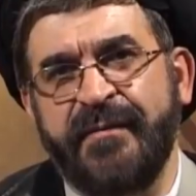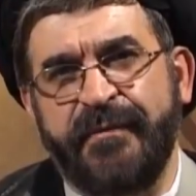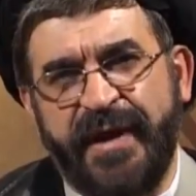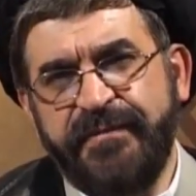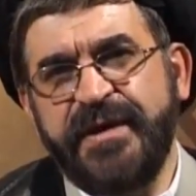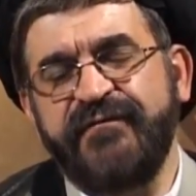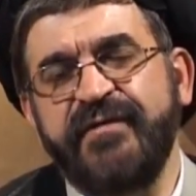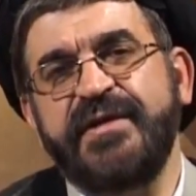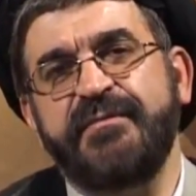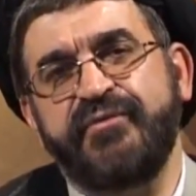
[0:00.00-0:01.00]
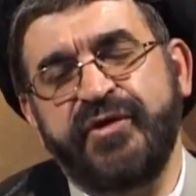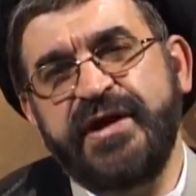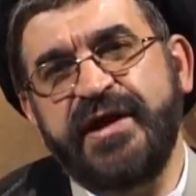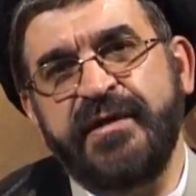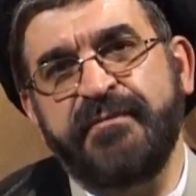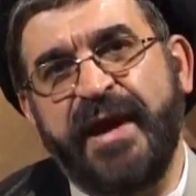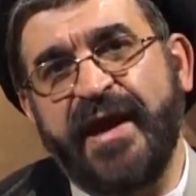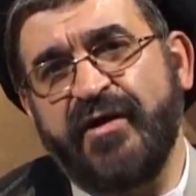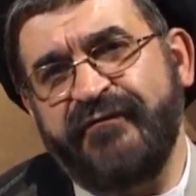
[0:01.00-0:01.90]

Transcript: maybe even the bringing back.